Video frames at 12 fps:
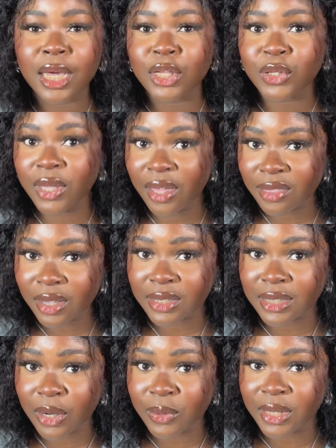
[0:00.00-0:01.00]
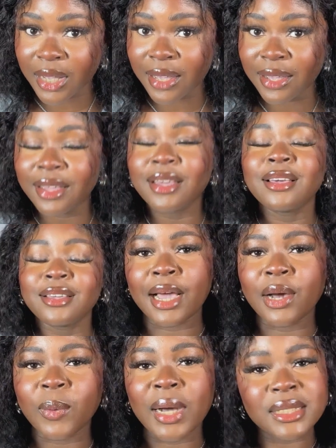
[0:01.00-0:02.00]
You get that now, yeah?
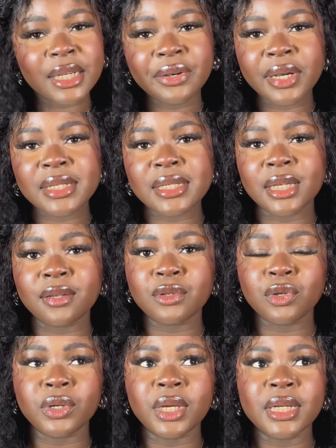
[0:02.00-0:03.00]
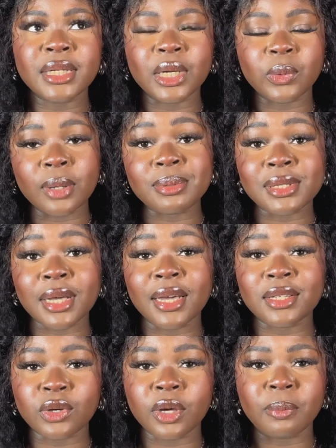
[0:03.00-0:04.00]
Now, as a creative, you need a
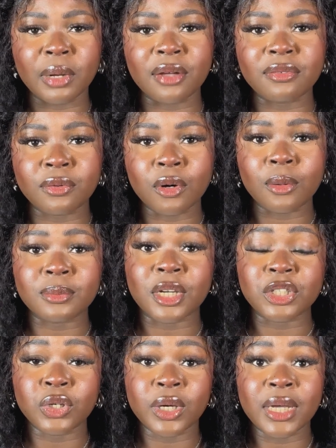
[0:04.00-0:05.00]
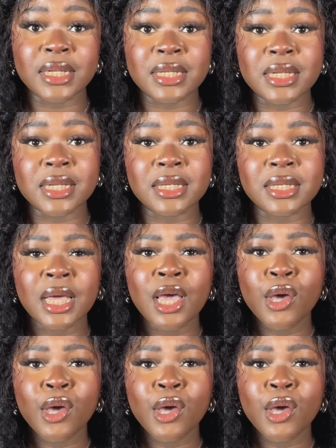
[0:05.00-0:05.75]
website or a platform that showcases